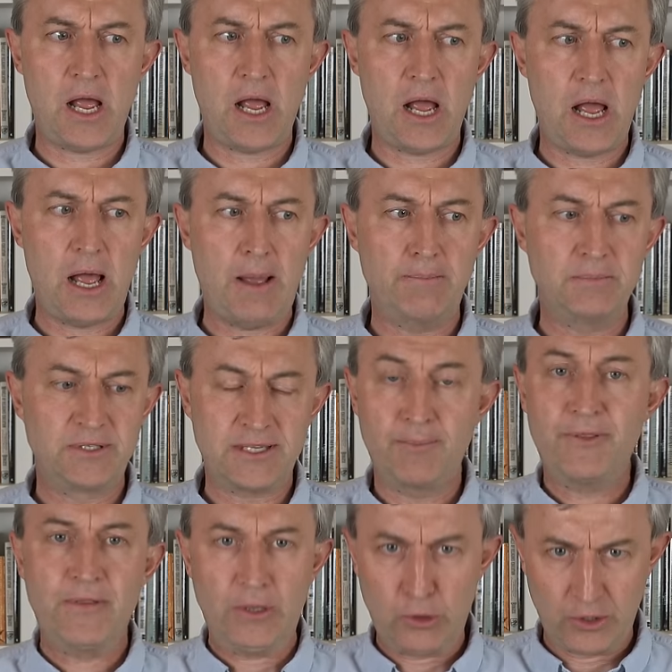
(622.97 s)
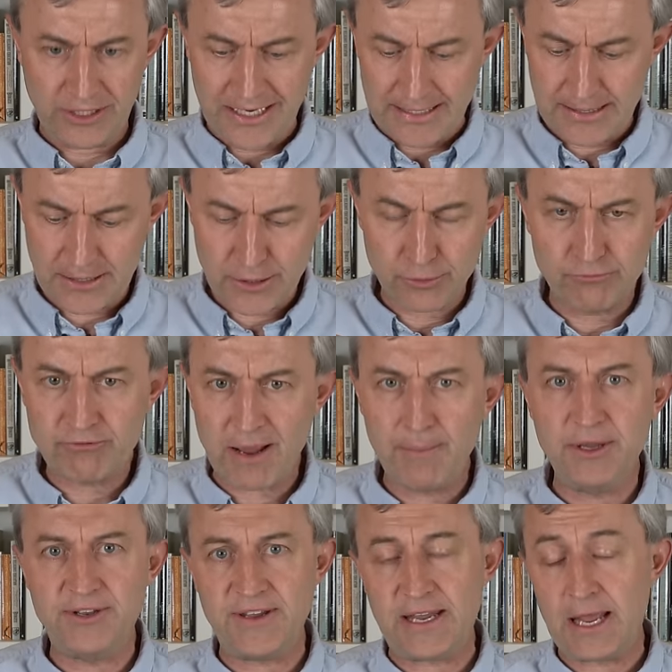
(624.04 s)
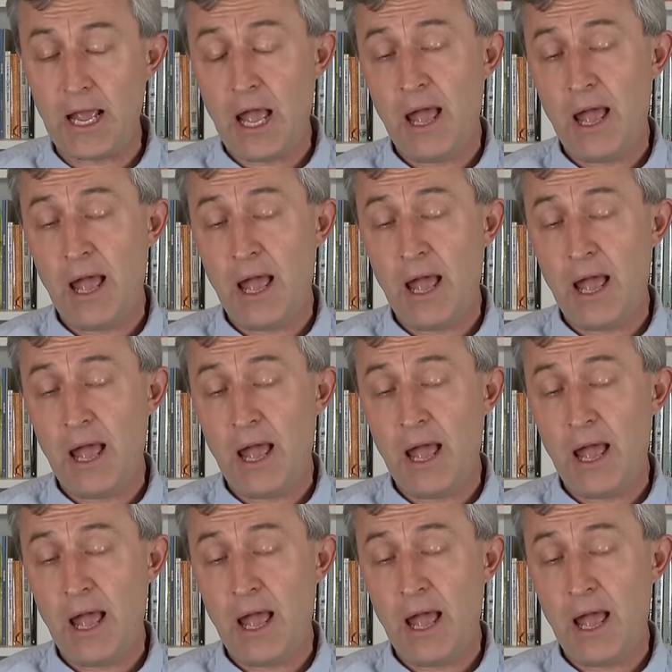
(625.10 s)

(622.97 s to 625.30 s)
something that God needs to remedy.